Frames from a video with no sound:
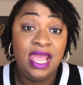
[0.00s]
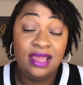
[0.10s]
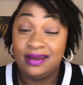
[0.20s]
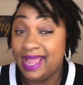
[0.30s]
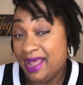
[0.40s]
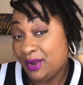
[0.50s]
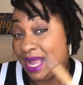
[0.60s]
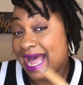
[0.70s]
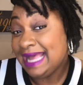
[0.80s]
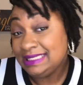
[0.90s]
Now,
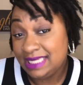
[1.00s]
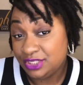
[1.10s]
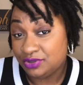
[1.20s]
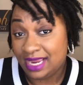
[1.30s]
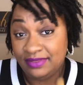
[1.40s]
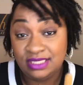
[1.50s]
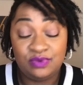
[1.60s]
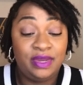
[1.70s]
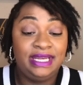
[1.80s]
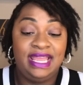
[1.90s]
I did try this
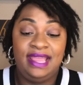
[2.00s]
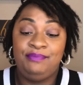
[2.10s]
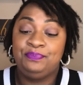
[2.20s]
one day.